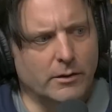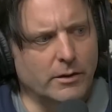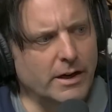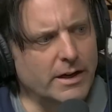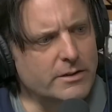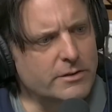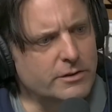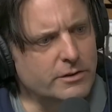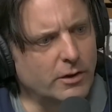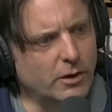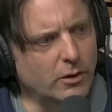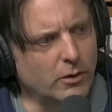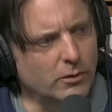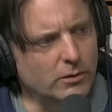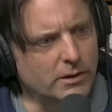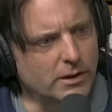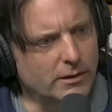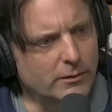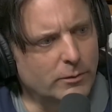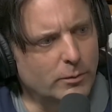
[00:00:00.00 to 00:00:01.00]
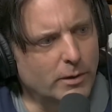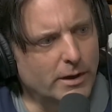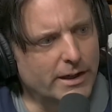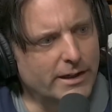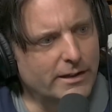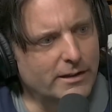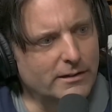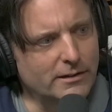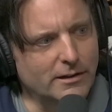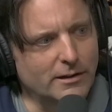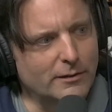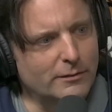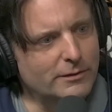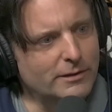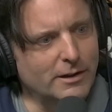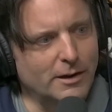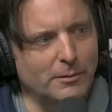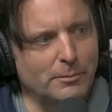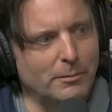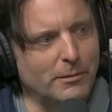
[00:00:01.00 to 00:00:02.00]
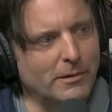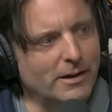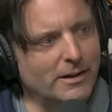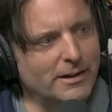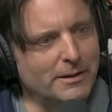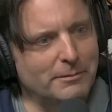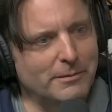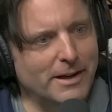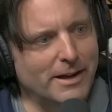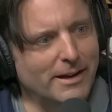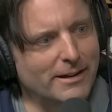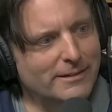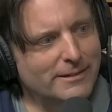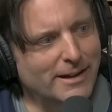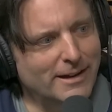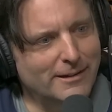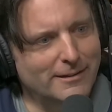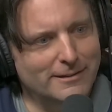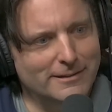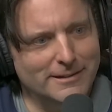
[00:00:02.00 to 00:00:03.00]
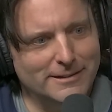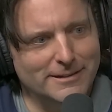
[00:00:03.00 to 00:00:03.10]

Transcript: great show. Love Whitey. Love Dumb Money, man.